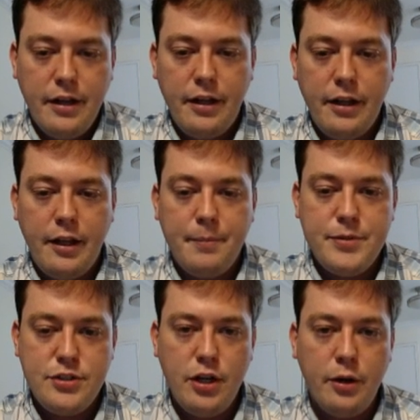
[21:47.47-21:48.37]

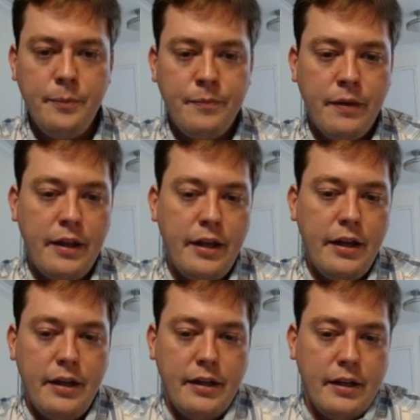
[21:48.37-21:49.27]
So
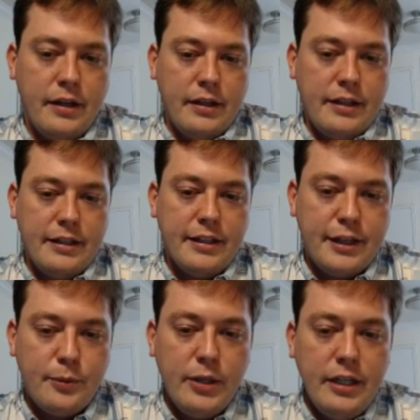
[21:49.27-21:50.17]

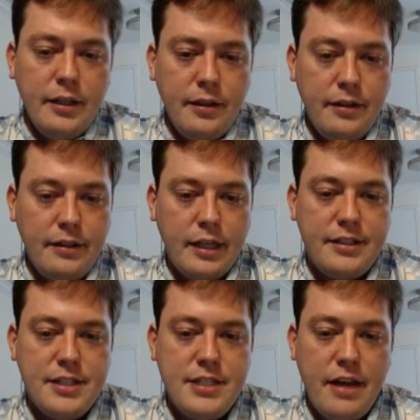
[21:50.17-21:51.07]
e3,
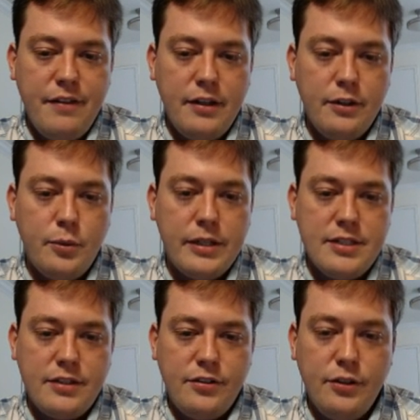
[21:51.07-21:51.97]
knight d7, queen
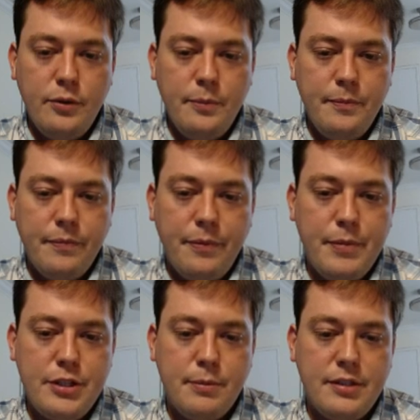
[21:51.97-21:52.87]
c2,
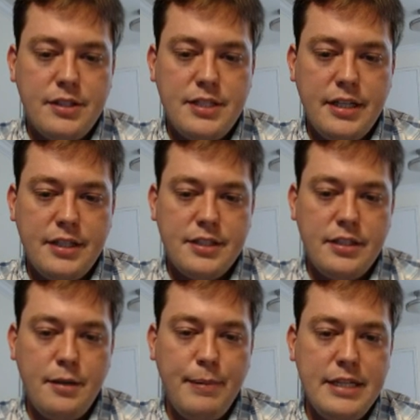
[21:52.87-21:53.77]
bishop
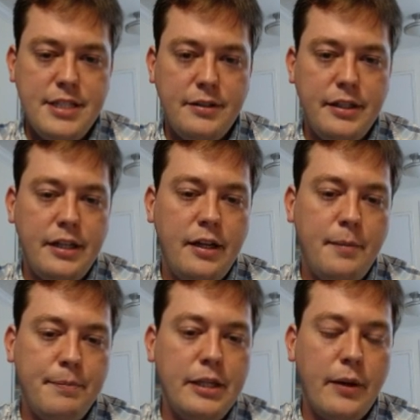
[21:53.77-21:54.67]
d6, and basically
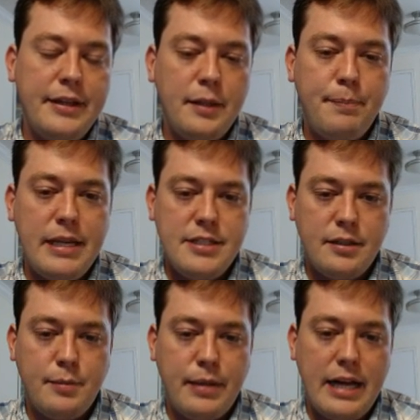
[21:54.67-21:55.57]
I think
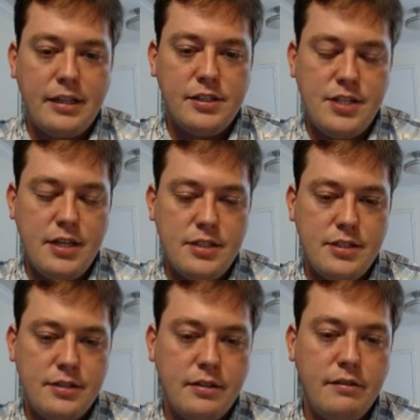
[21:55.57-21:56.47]
basically black is